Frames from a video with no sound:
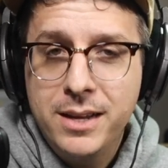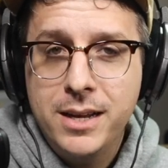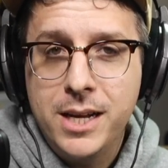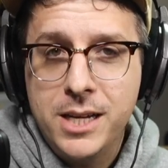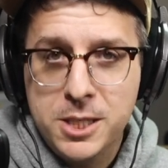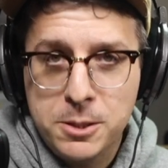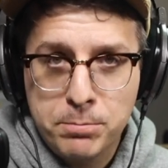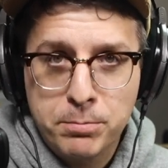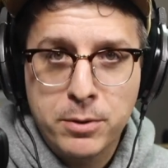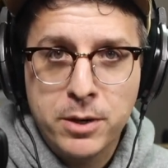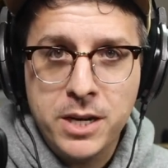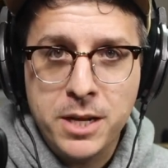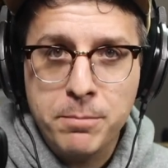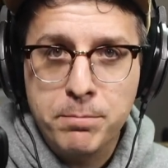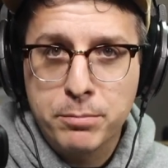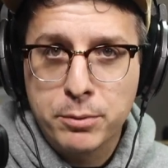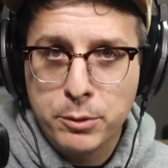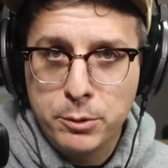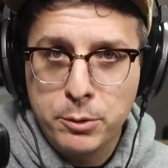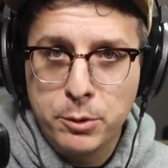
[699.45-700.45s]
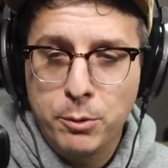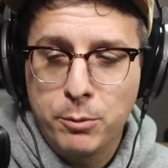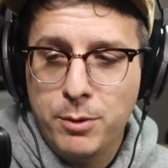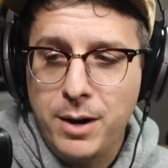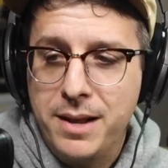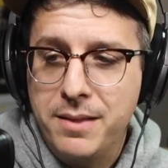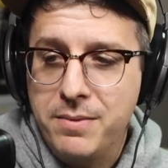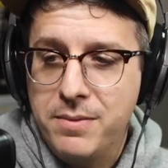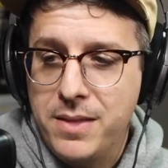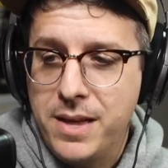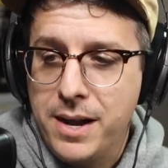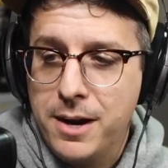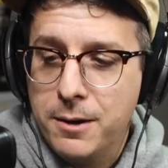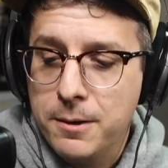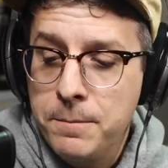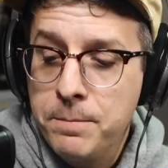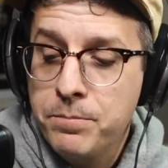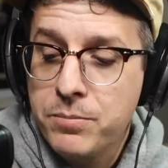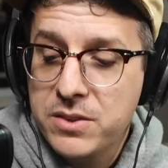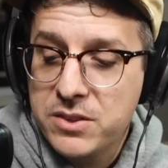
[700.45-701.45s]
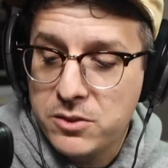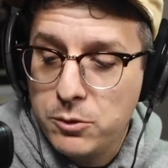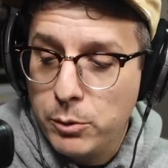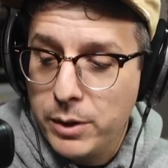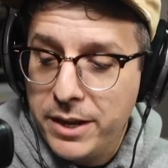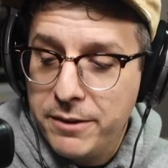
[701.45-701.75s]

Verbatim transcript: It's pretty brutal right there. So